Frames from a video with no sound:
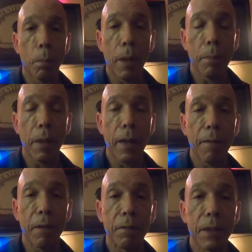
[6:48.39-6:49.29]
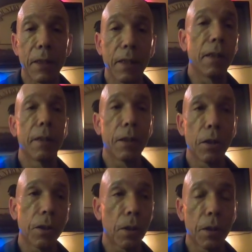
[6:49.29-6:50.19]
Maybe they've even seen this
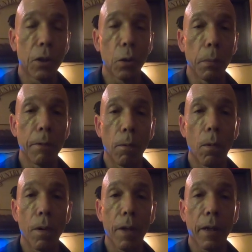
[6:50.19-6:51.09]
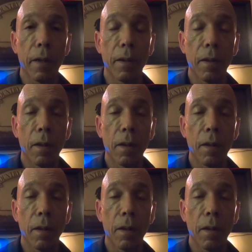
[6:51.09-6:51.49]
issue before. They could.